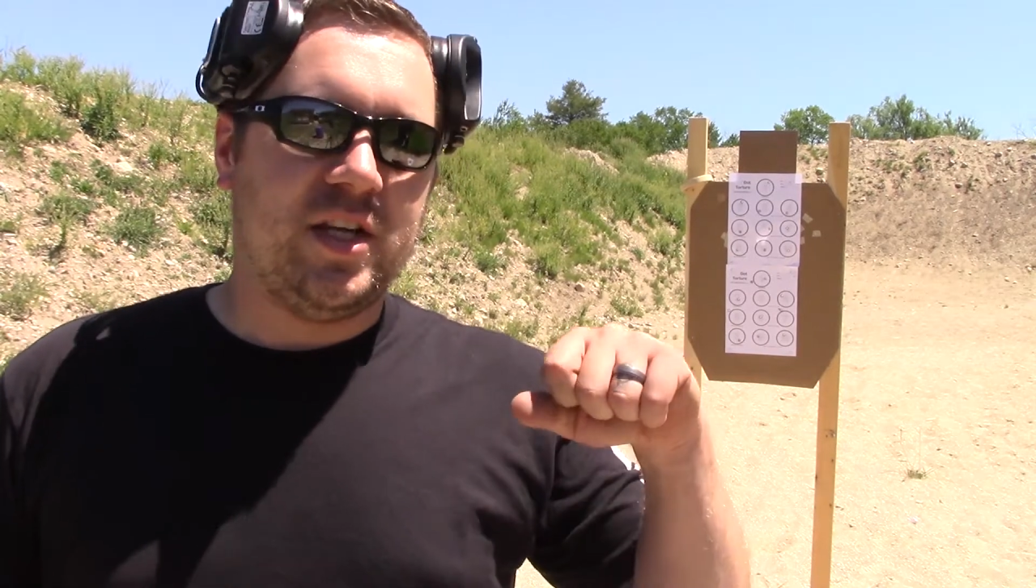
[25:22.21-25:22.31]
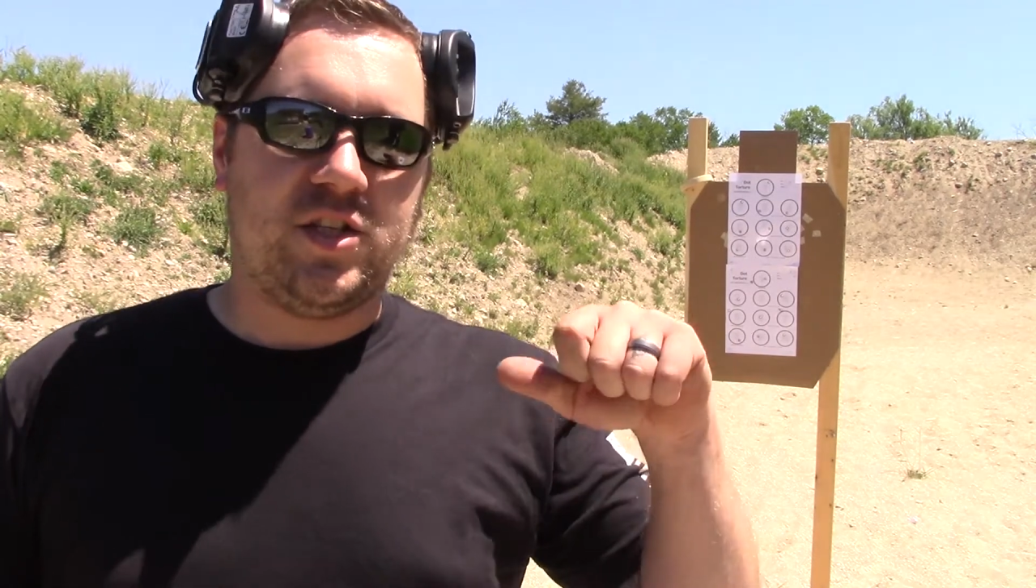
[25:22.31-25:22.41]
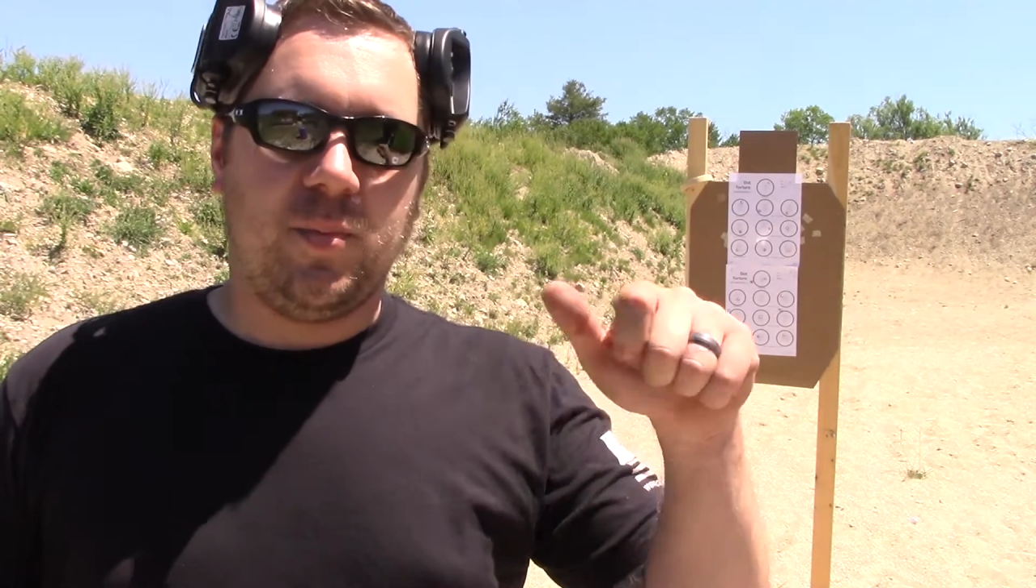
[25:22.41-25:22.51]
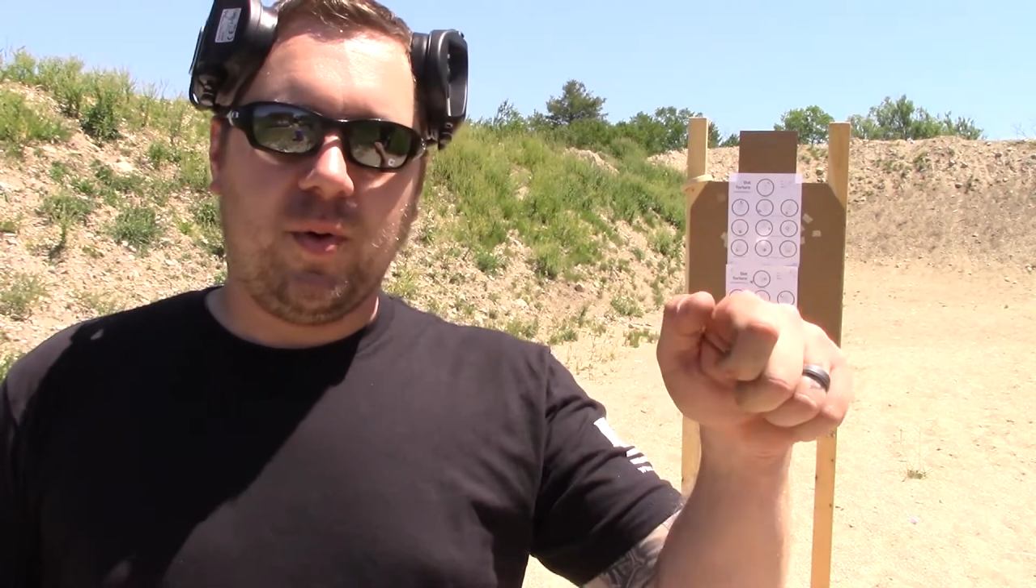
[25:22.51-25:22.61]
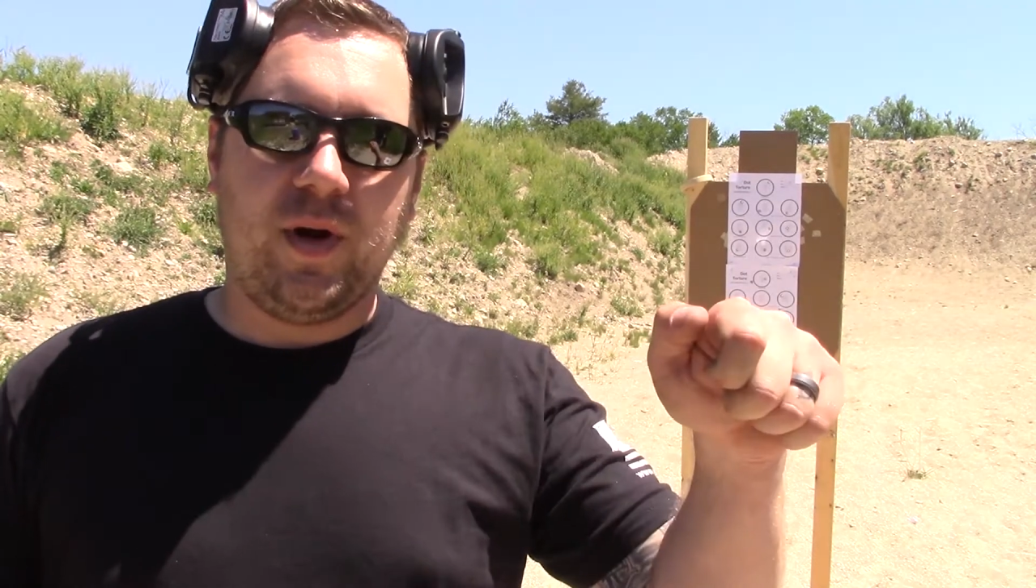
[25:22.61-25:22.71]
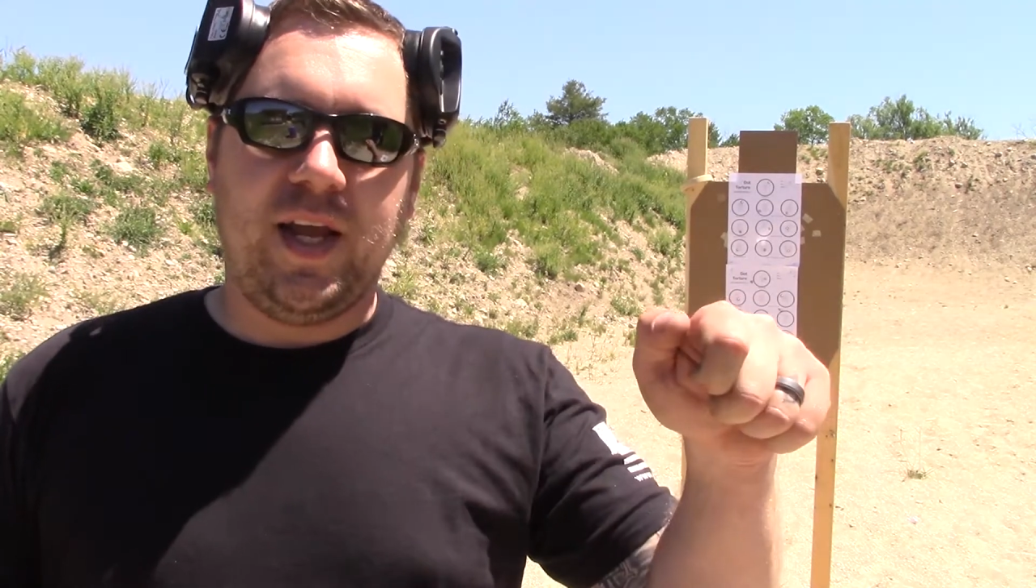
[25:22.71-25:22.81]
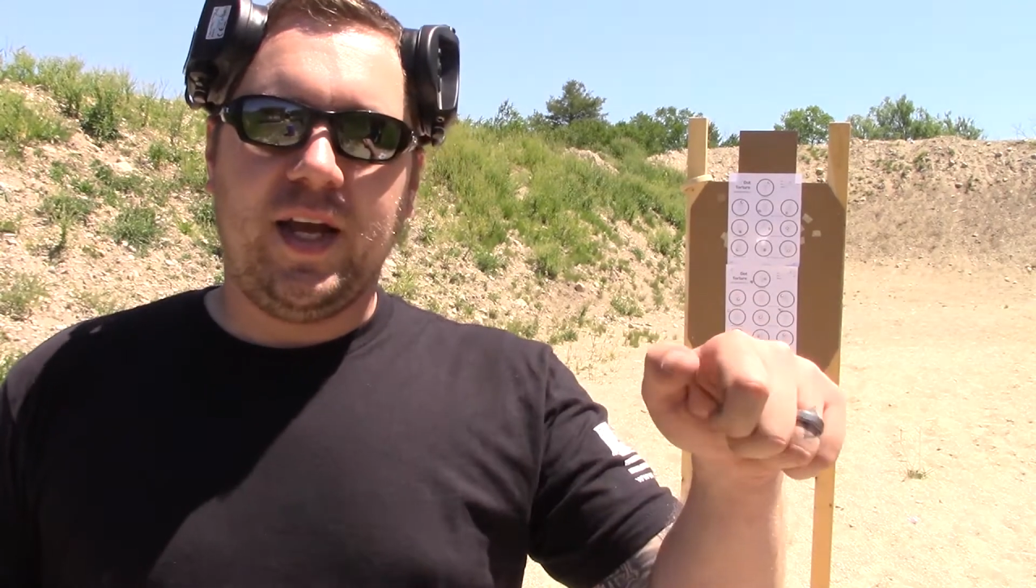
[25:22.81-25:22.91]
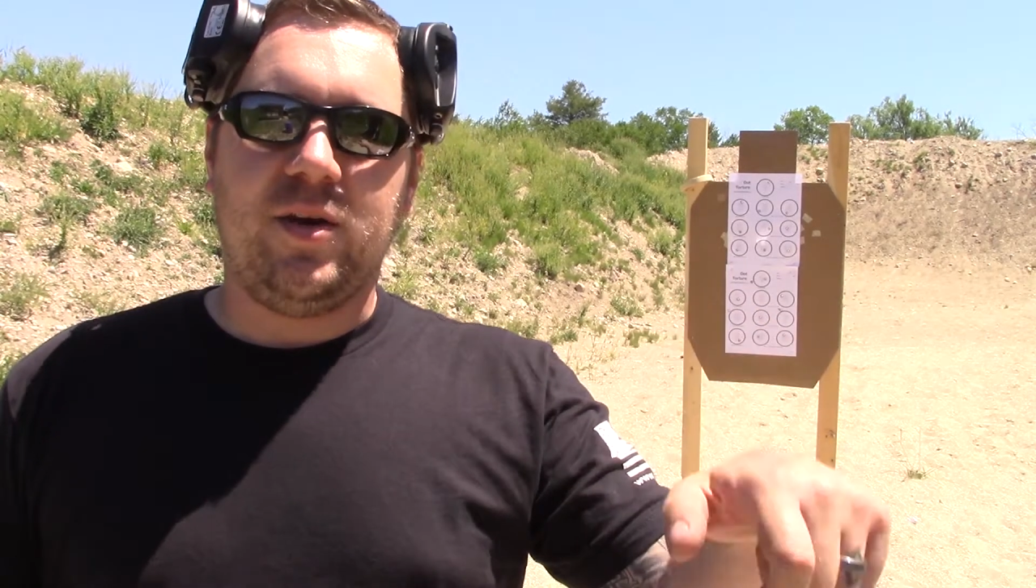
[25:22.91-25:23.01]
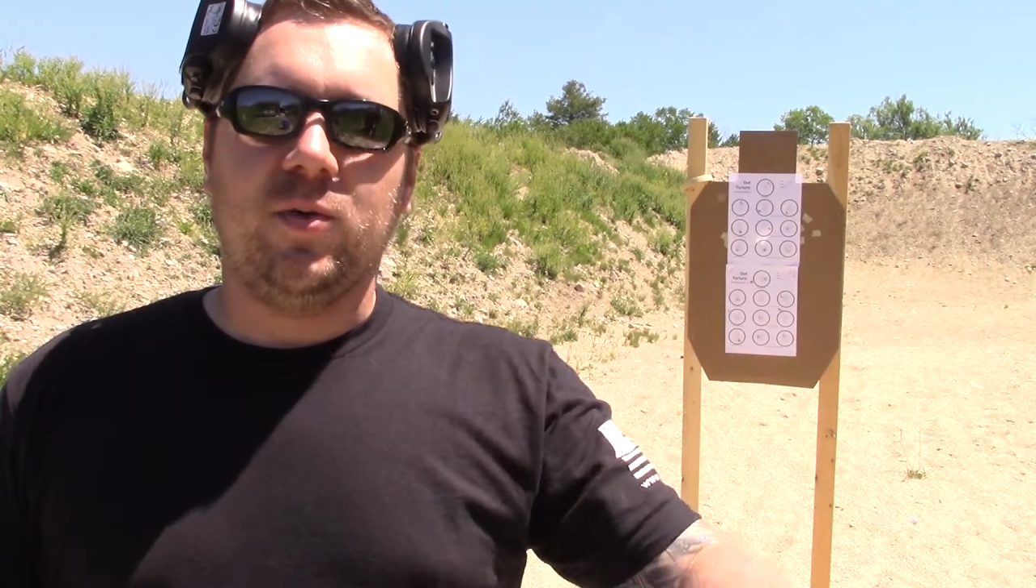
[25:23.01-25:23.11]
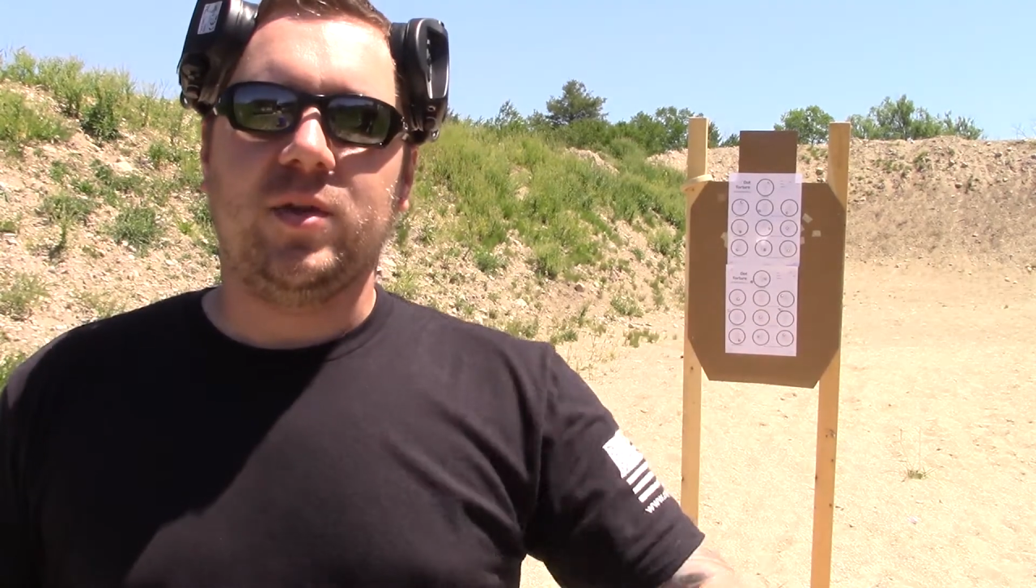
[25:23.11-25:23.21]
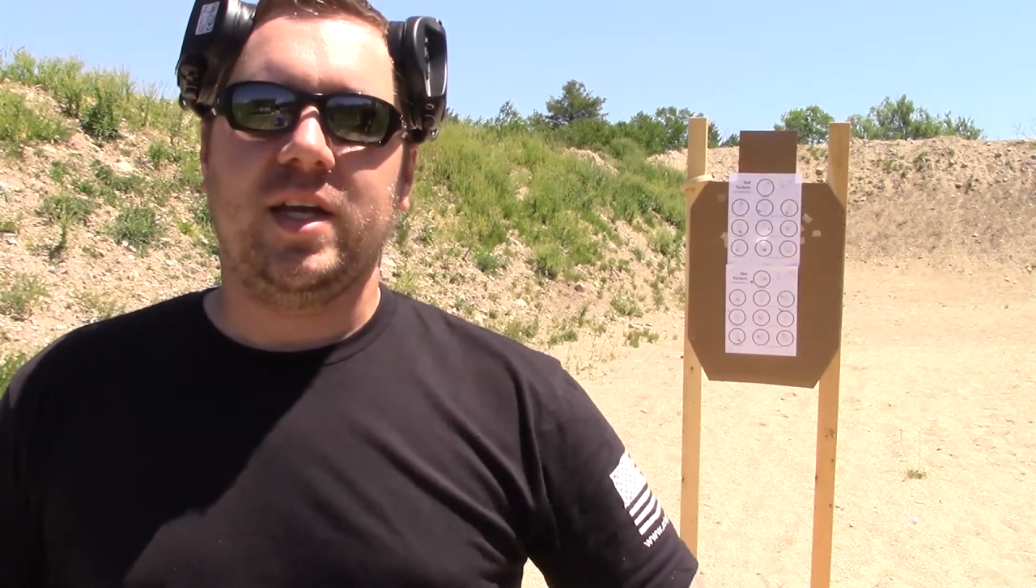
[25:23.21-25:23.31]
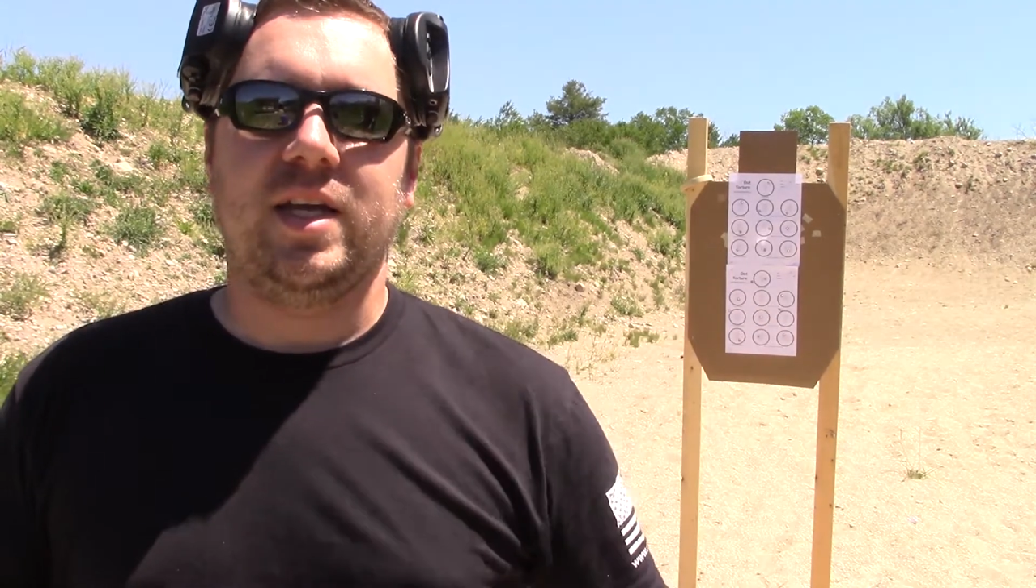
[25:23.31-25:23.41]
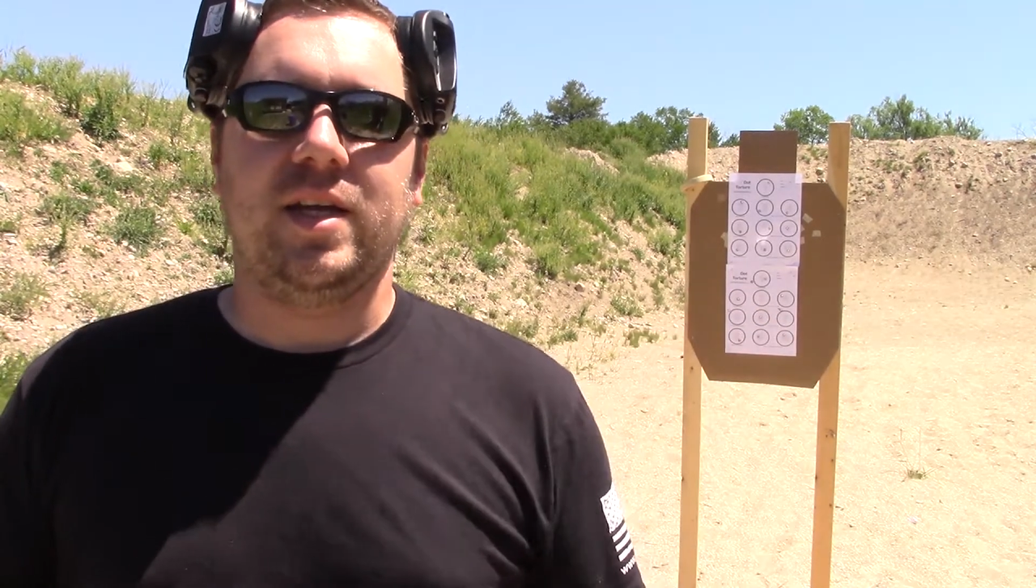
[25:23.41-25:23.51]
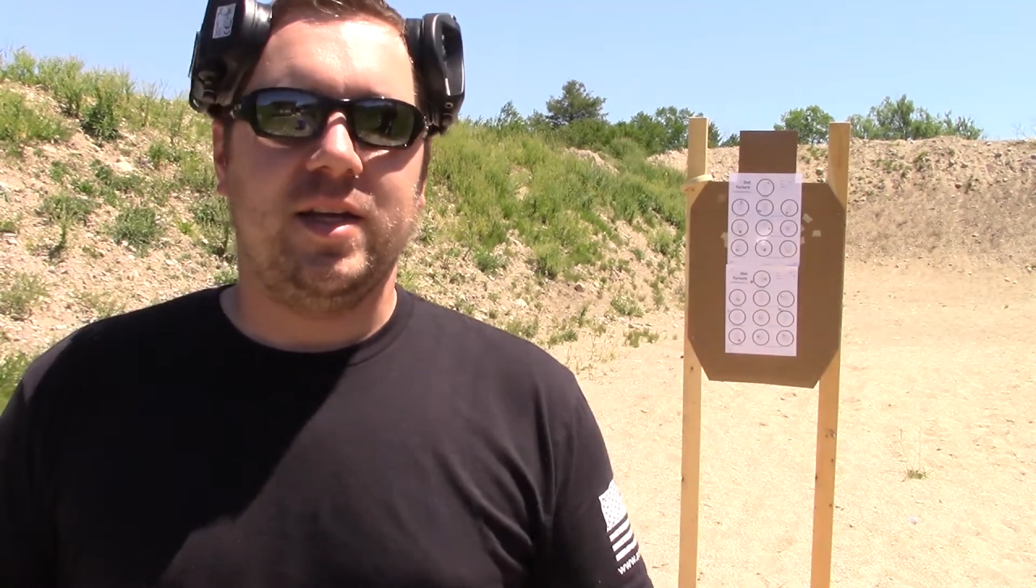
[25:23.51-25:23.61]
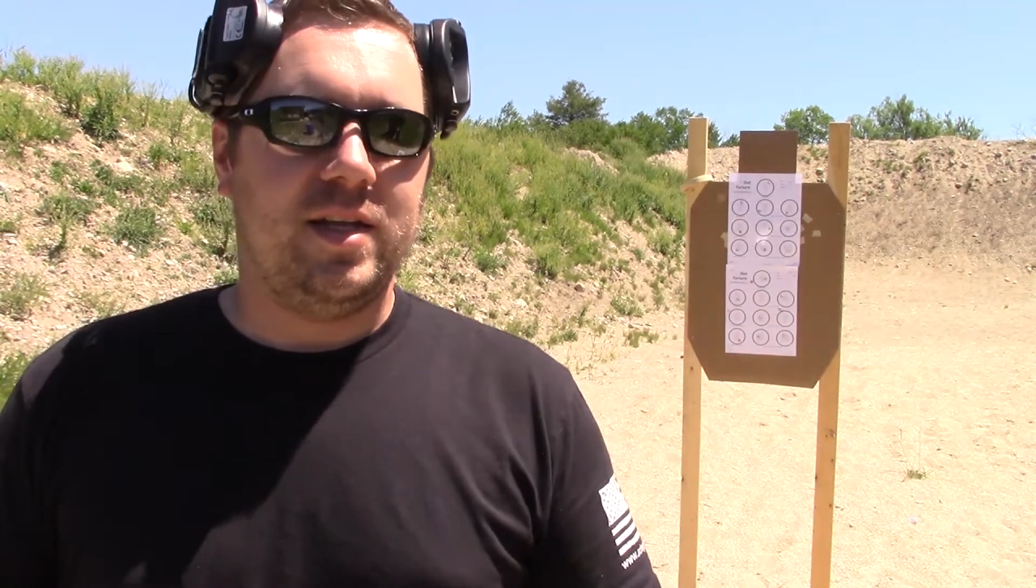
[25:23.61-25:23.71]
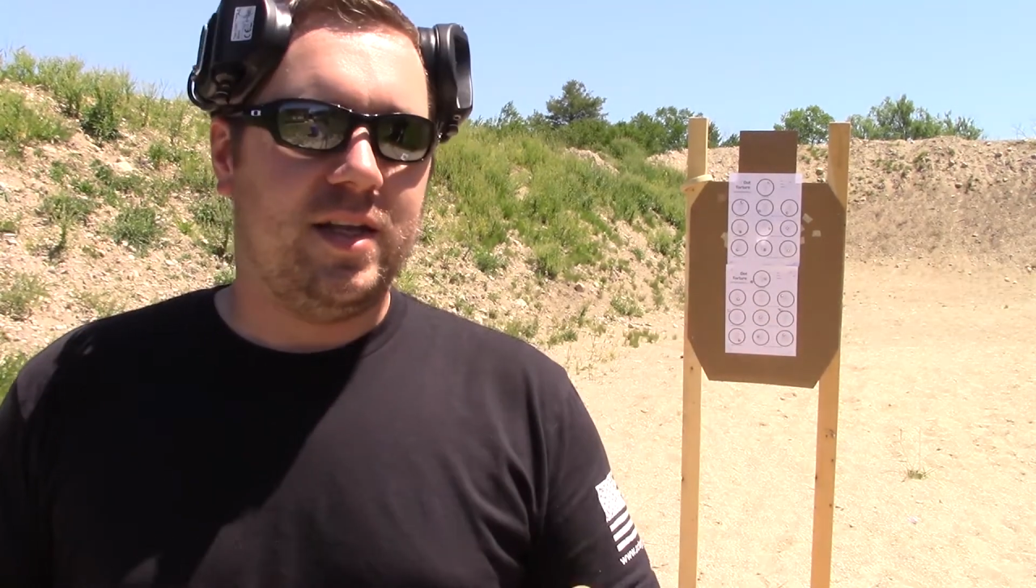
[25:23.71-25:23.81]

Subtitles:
support hand only,